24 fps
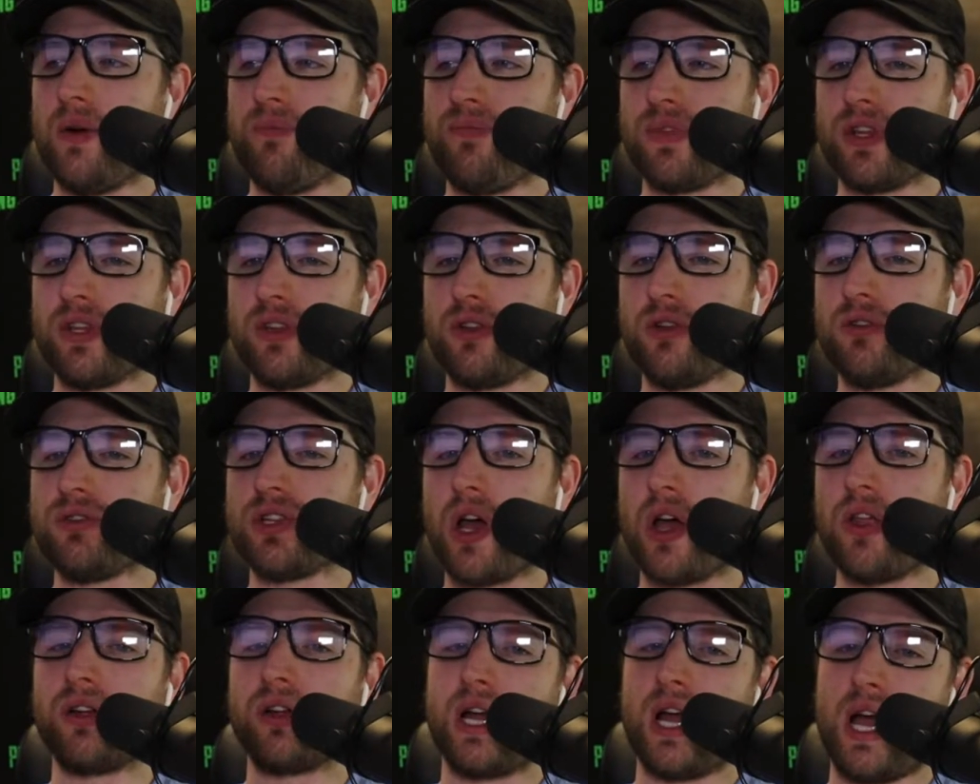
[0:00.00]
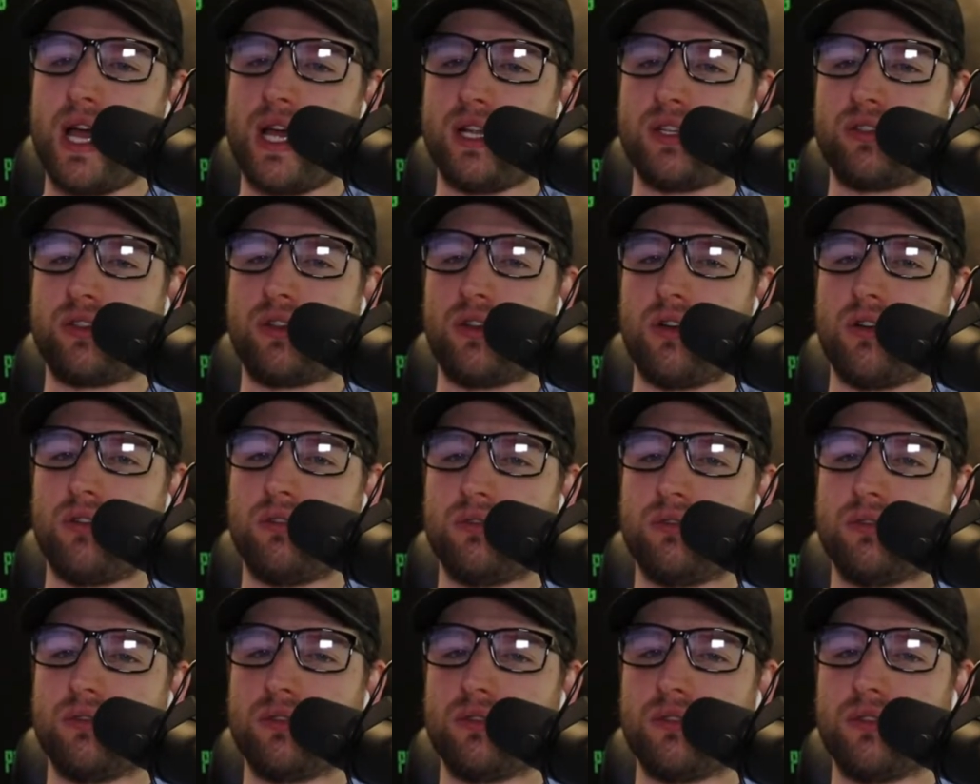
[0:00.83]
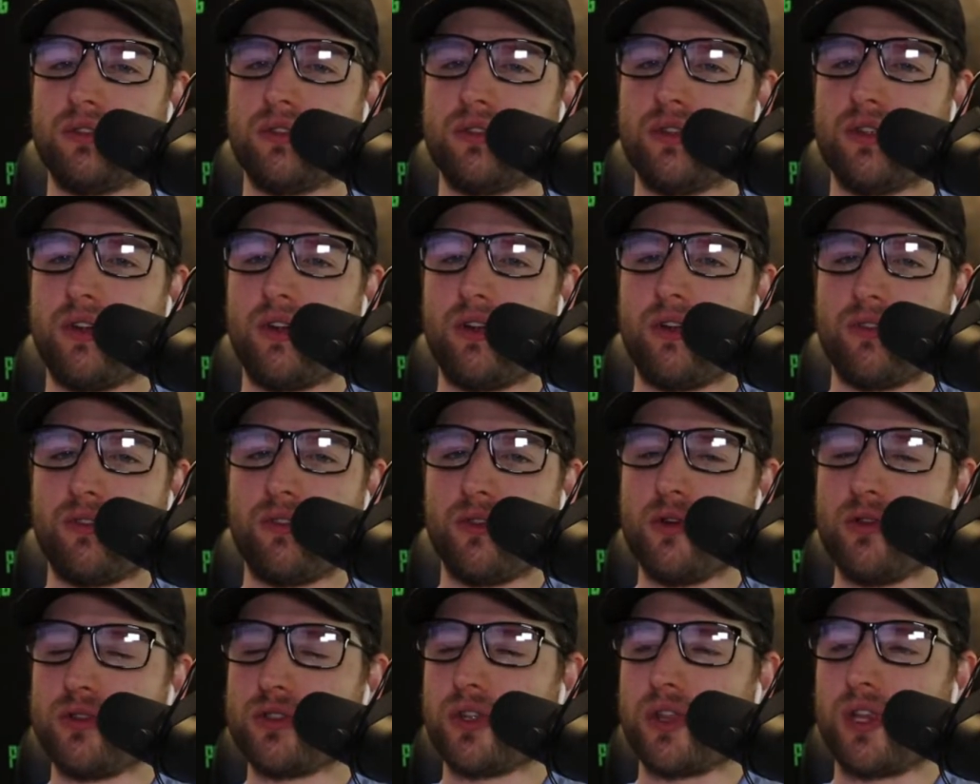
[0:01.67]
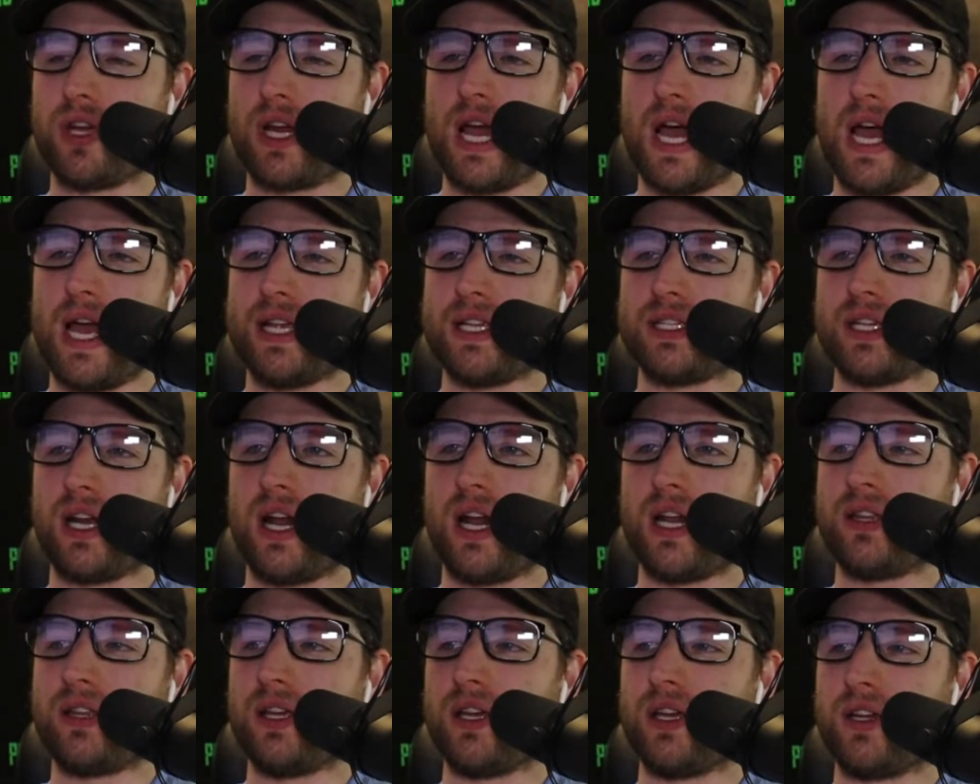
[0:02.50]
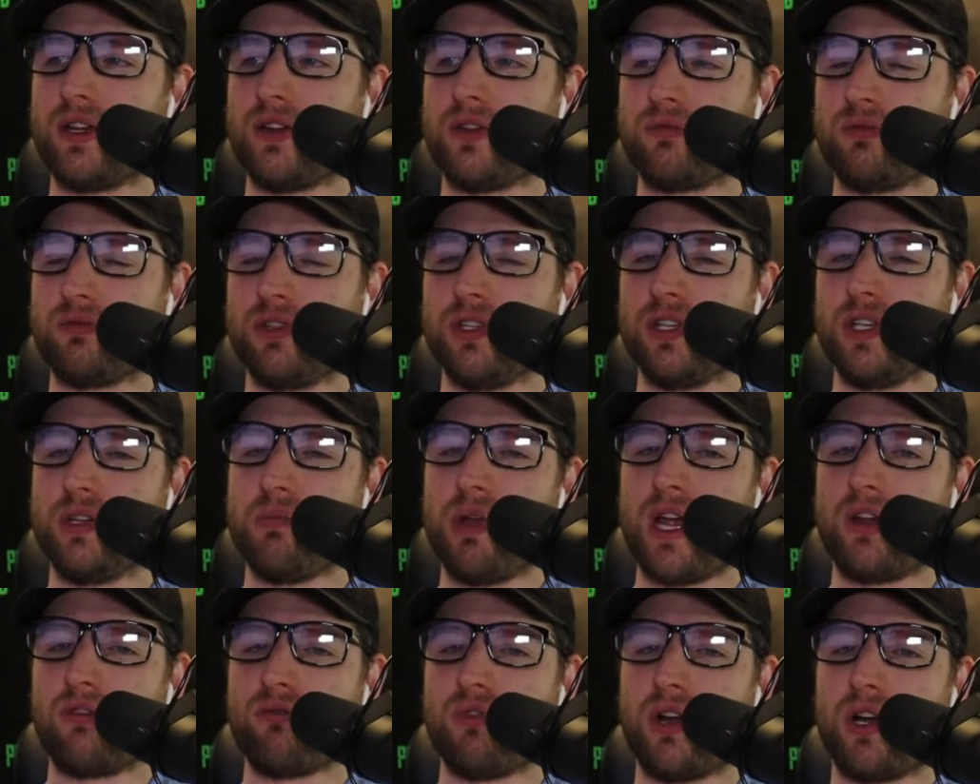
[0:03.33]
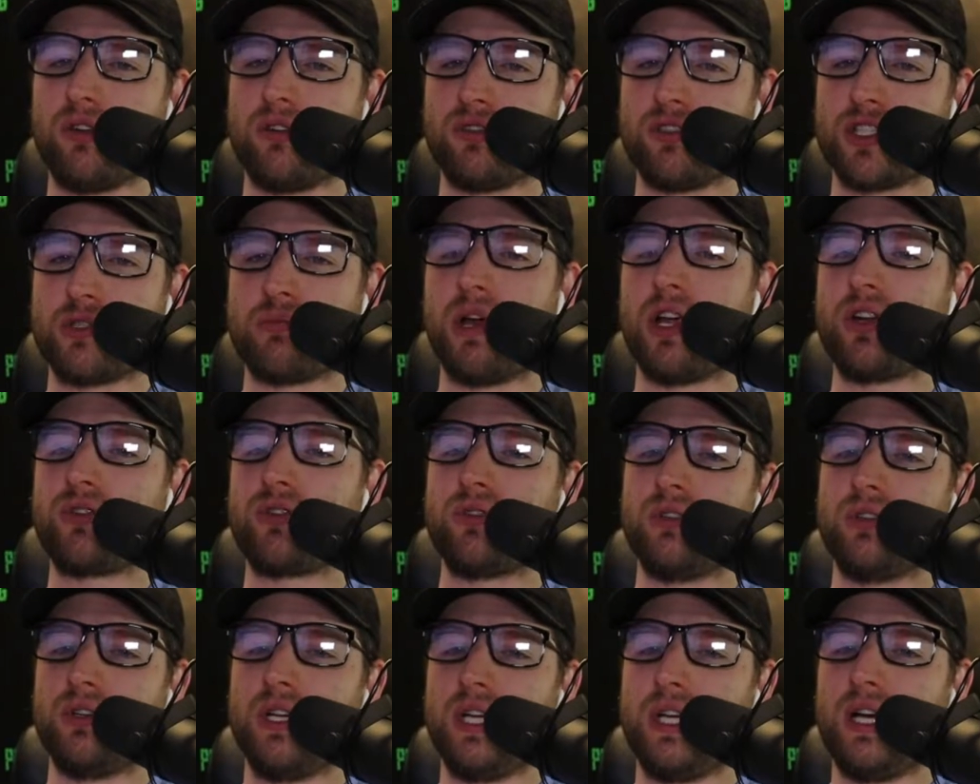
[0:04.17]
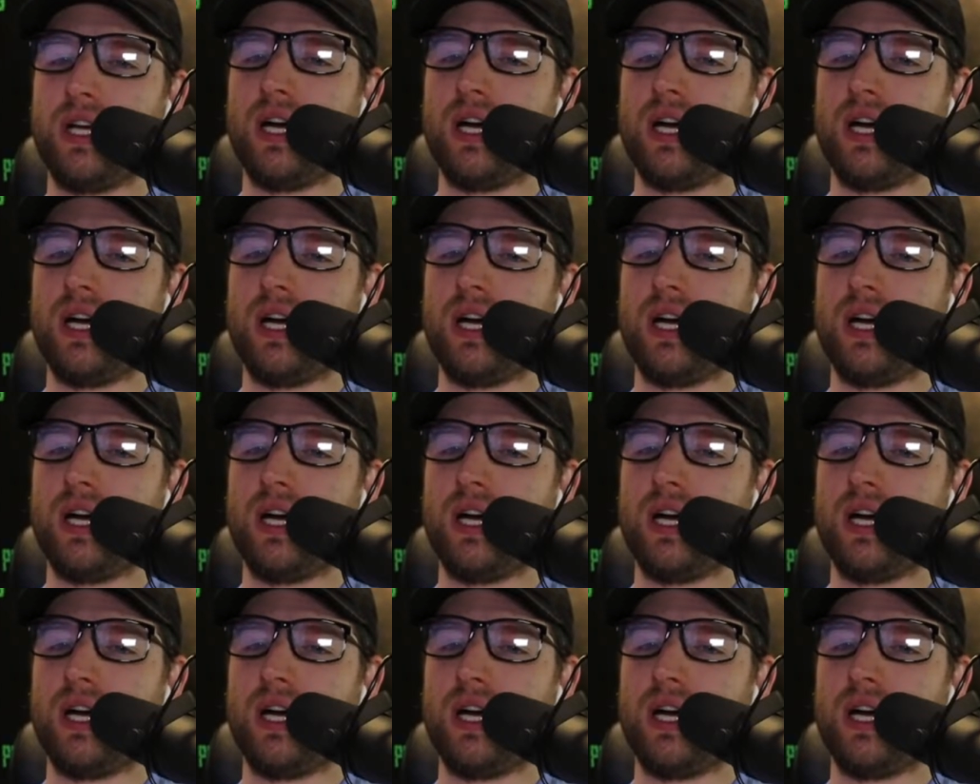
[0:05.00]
Those other guys, though, those are the guys that I think really make Reynolds special.